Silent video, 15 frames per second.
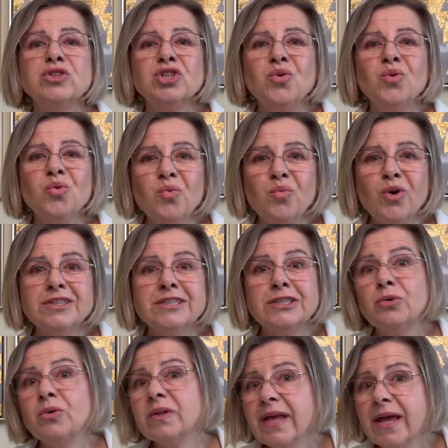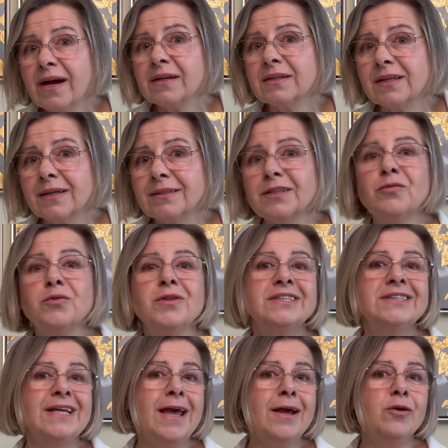who wants to clear clutter for the
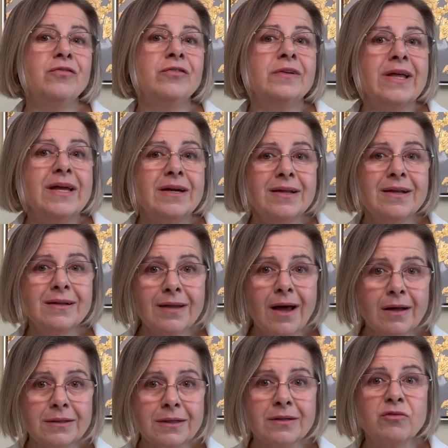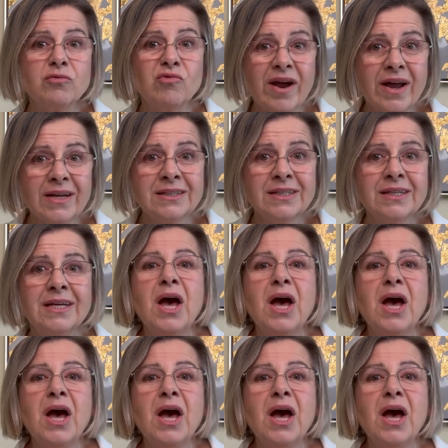sake of clearing clutter, right?